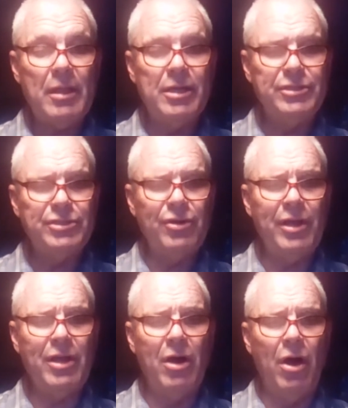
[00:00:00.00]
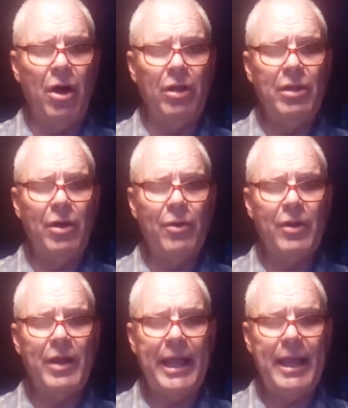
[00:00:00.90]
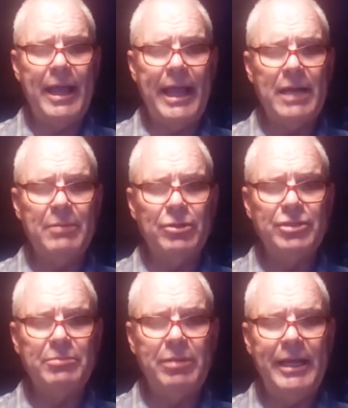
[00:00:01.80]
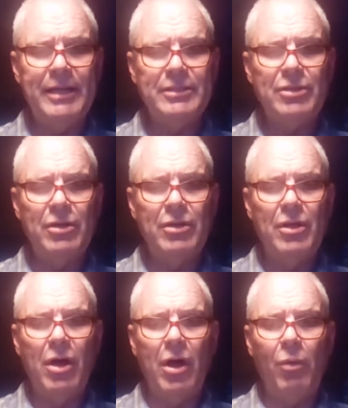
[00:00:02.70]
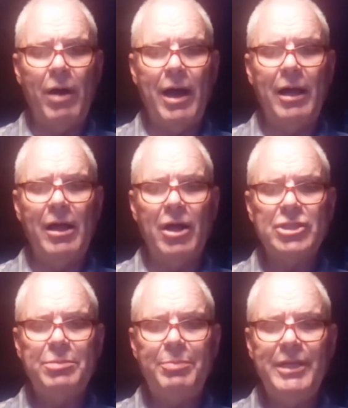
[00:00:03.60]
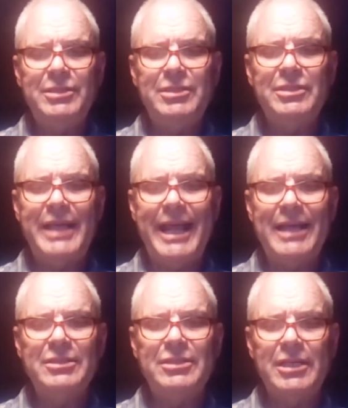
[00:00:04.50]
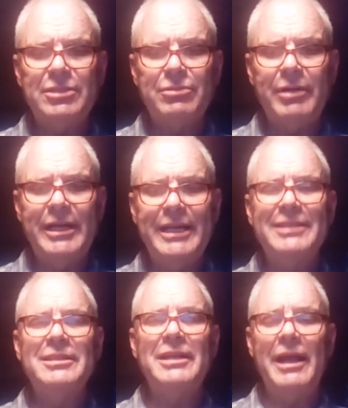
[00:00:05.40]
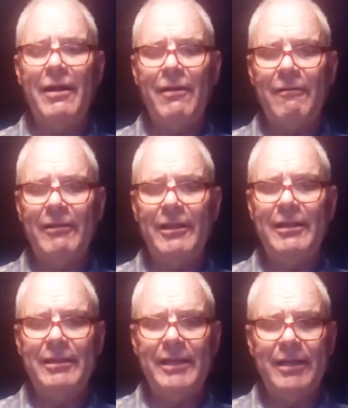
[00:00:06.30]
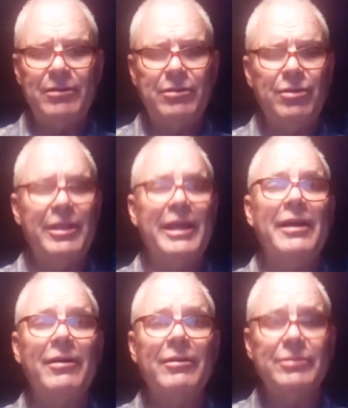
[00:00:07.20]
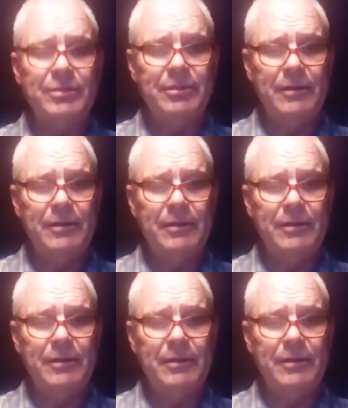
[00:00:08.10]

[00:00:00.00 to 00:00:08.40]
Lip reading: concerning all lower animals and plants, all while our species' ancestry is inherently linked to theirs.